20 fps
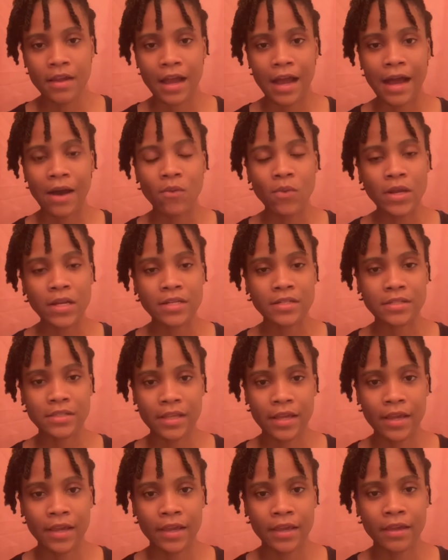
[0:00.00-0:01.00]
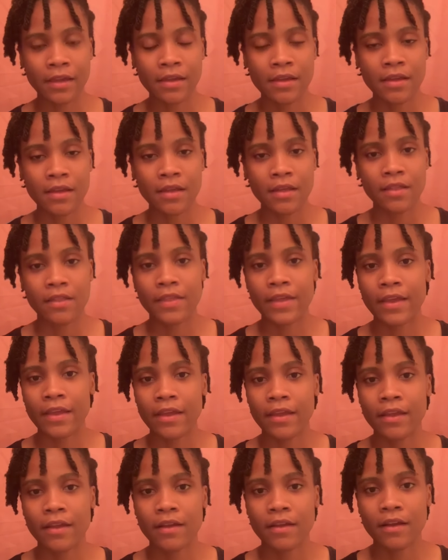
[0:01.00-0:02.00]
I want to say
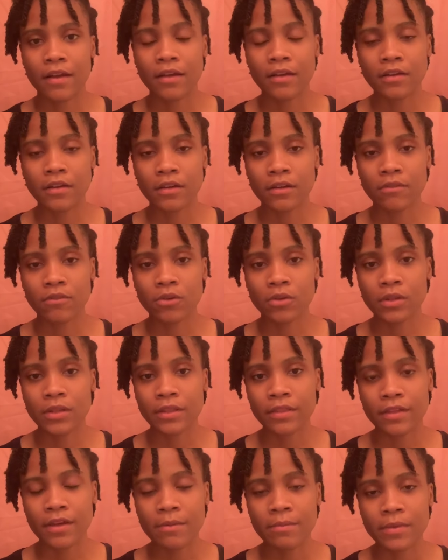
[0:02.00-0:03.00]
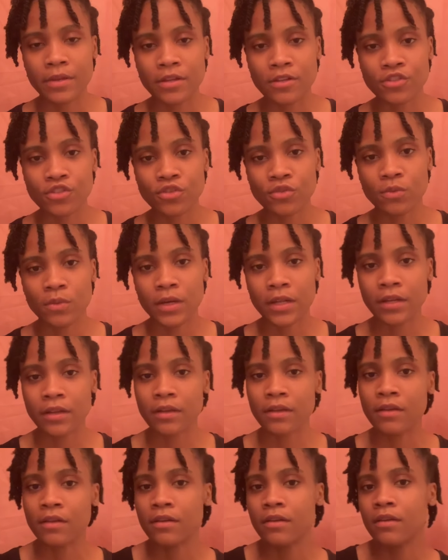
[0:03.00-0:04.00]
that a good rule of thumb is you want
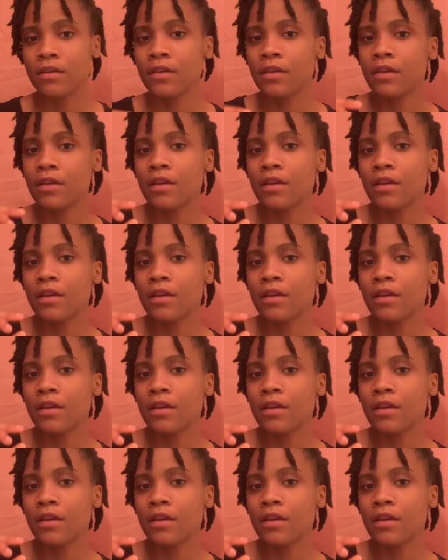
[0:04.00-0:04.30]
to,